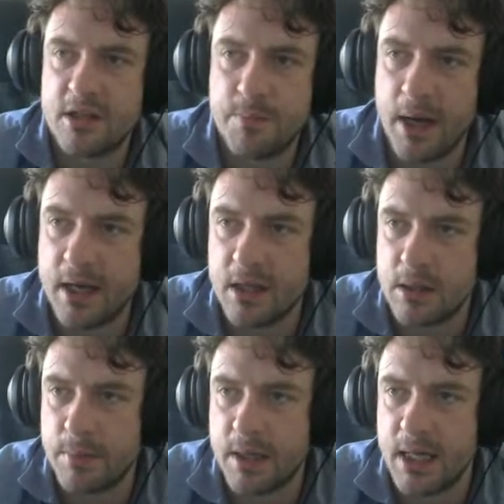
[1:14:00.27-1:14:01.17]
spike at the
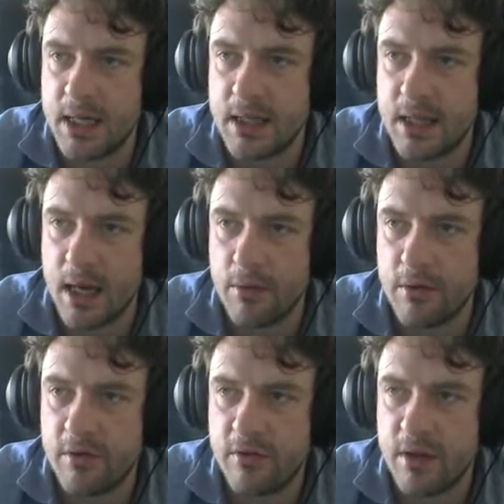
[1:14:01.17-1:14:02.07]
beginning there
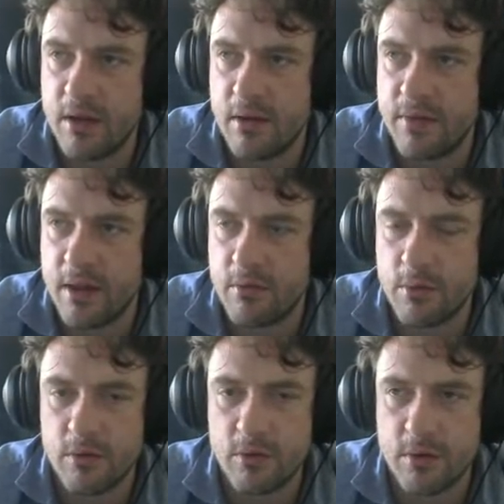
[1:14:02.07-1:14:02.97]
is, if that's what
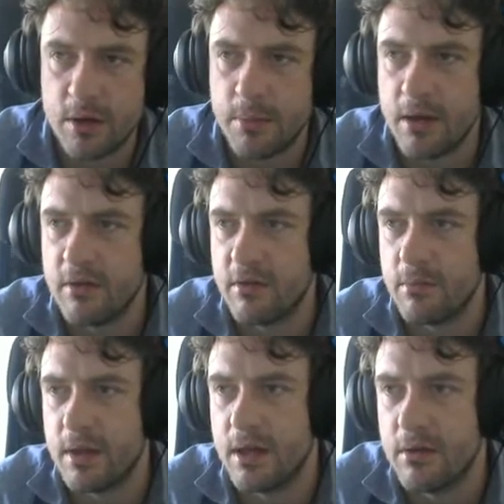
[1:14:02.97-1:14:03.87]
you're talking about, is
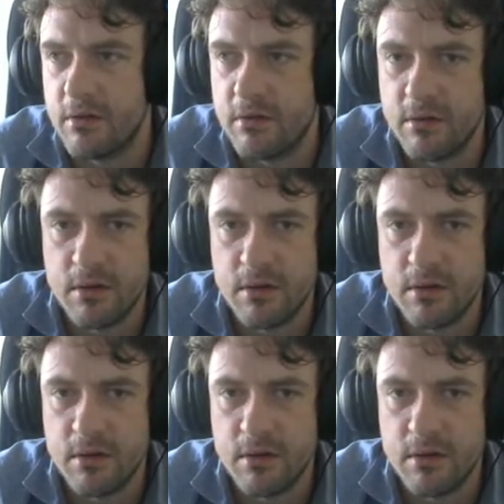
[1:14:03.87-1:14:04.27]
something else.